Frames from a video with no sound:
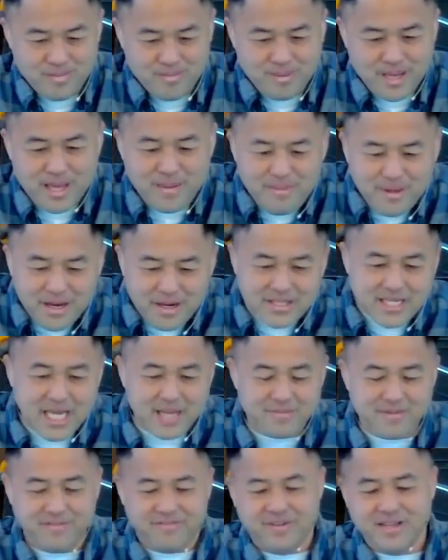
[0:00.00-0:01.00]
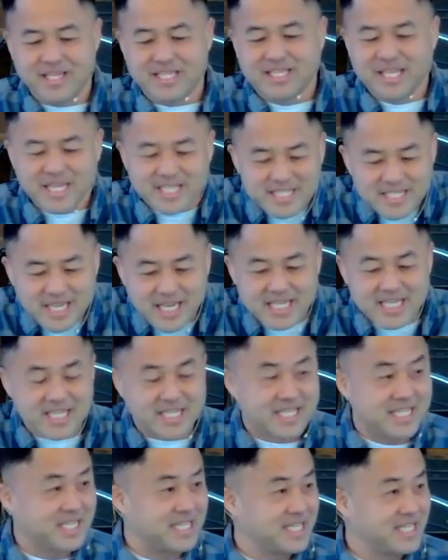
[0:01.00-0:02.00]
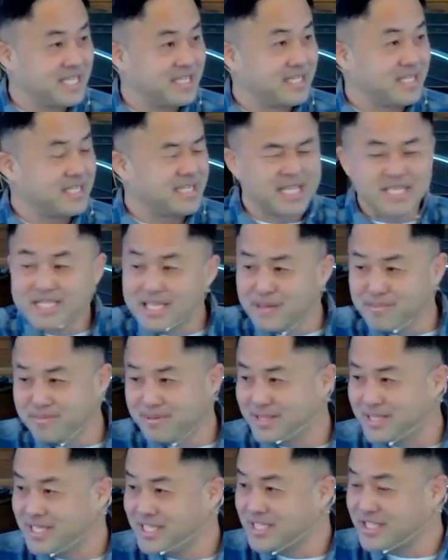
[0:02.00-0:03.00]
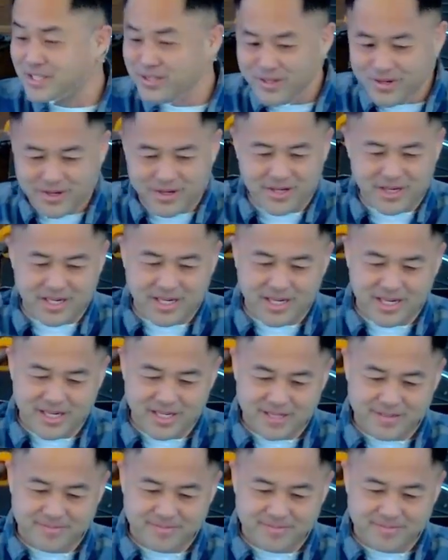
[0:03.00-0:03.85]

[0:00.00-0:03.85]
maybe our type of faith does not please the Lord.